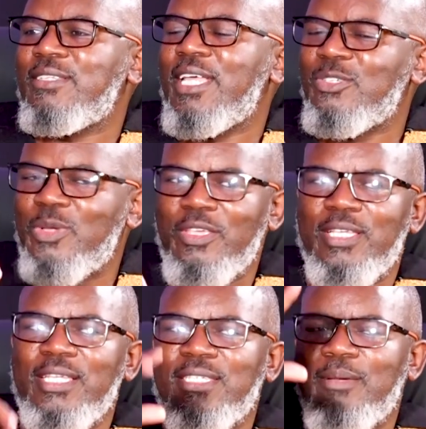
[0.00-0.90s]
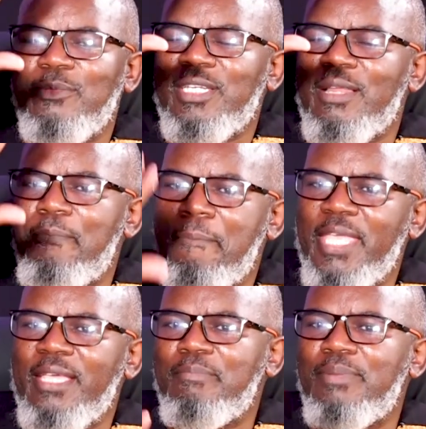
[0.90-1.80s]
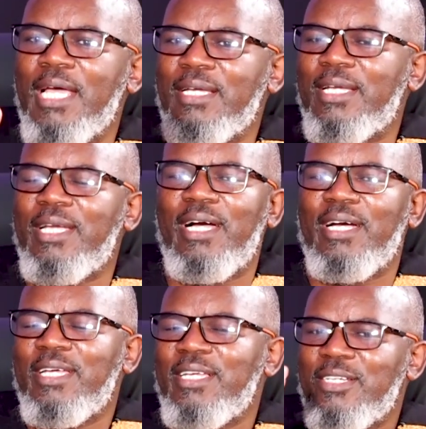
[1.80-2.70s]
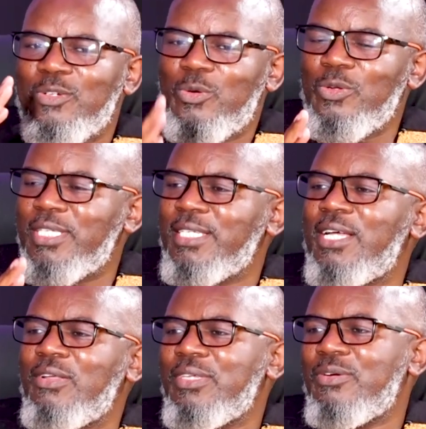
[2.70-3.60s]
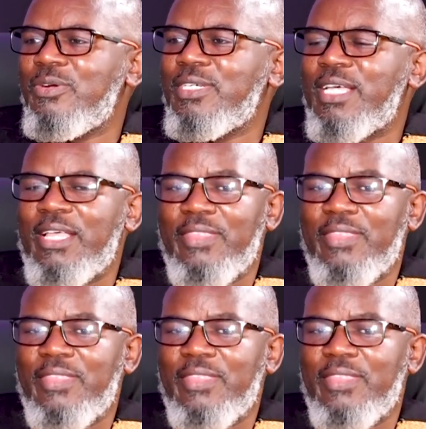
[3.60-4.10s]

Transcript: That's why you get somebody in a big black car cruising down the road, the